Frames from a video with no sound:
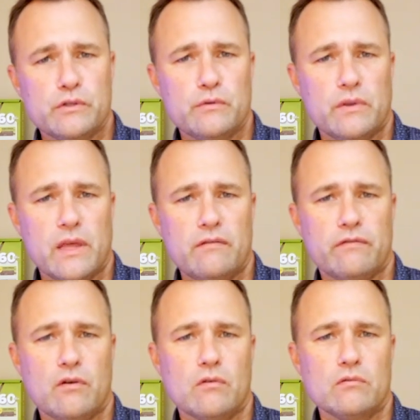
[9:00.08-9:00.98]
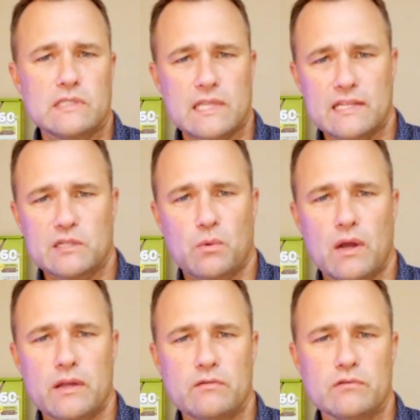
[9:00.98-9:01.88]
headphones, that's what I
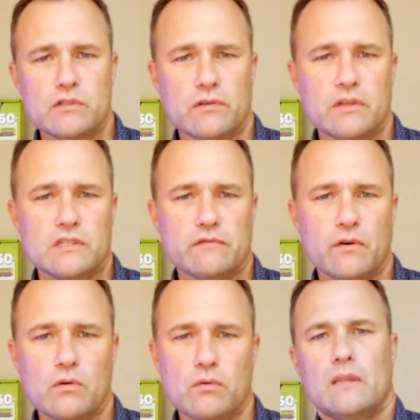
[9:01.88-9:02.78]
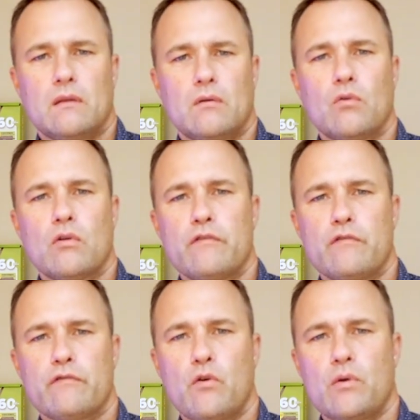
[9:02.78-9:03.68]
use on this phone, or if your
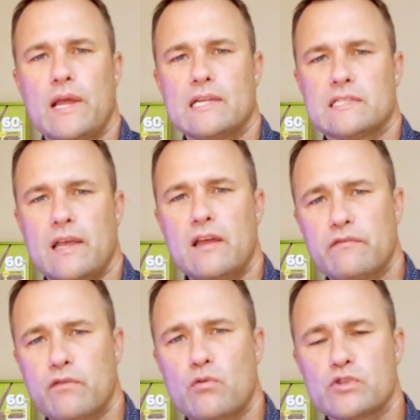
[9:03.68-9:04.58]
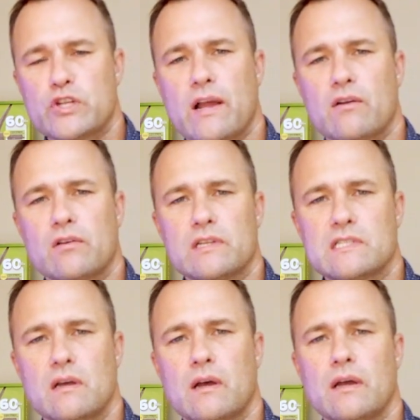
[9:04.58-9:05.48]
phone has a headphone jack on the
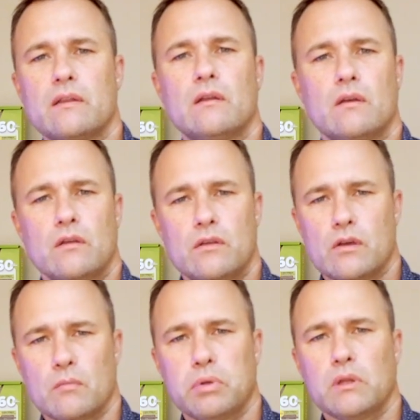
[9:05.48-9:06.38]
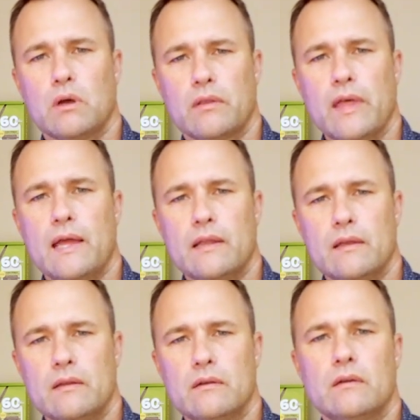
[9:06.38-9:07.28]
side, you can plug that
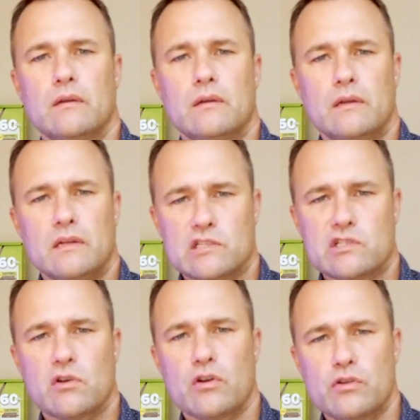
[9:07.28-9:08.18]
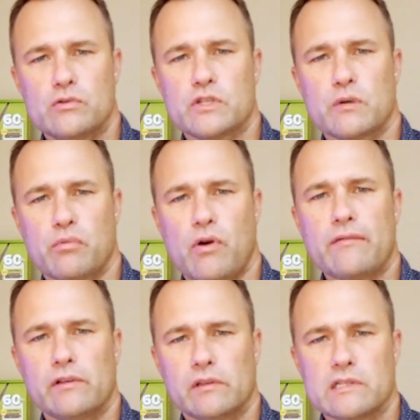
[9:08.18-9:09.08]
in and start using
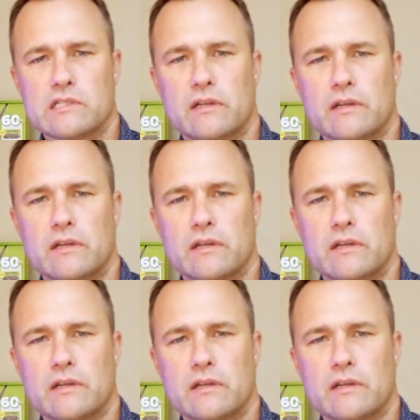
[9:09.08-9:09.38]
private listening